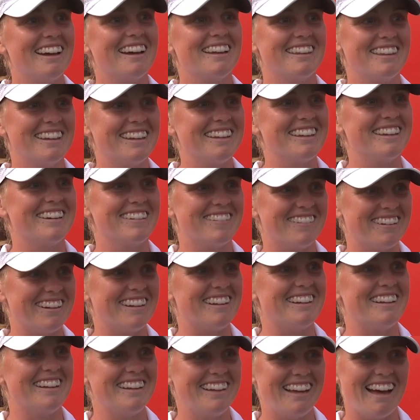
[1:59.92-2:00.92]
I think it
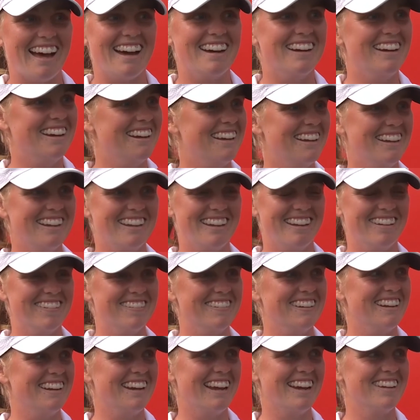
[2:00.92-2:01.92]
will. I
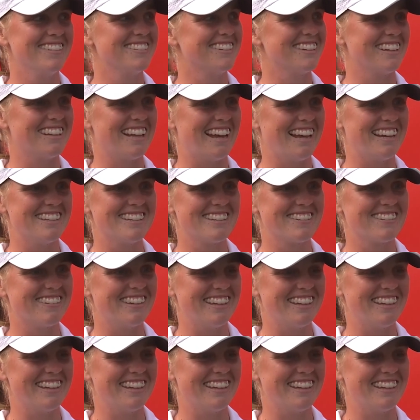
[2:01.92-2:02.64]
mean, after last